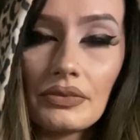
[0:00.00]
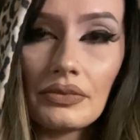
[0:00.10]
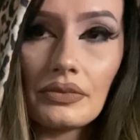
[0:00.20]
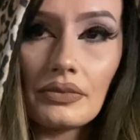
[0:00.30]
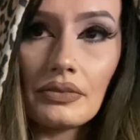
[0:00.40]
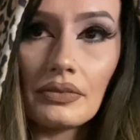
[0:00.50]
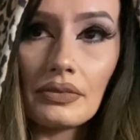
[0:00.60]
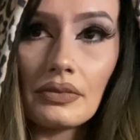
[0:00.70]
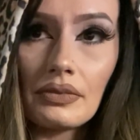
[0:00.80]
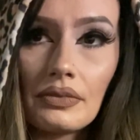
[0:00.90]

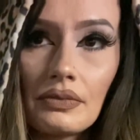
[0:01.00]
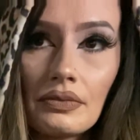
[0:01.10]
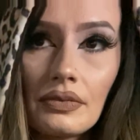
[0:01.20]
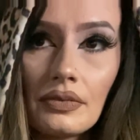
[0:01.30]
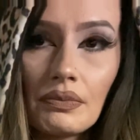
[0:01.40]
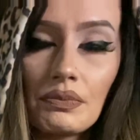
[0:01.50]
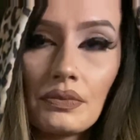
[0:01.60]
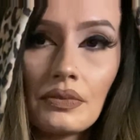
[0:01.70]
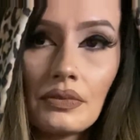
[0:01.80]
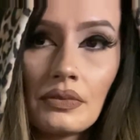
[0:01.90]

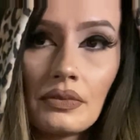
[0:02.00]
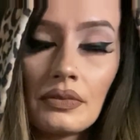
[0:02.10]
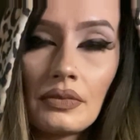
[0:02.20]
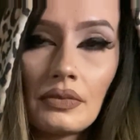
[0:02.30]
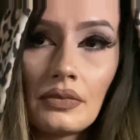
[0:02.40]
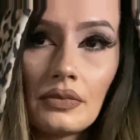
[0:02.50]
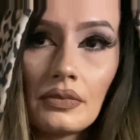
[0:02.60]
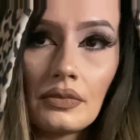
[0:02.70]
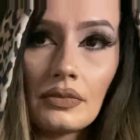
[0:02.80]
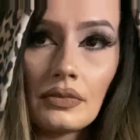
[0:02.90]

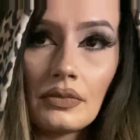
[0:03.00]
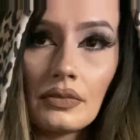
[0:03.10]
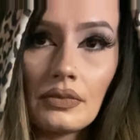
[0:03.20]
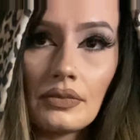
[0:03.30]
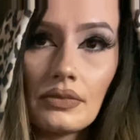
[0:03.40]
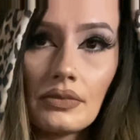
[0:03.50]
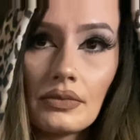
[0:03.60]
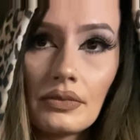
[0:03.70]
The person shown says nothing.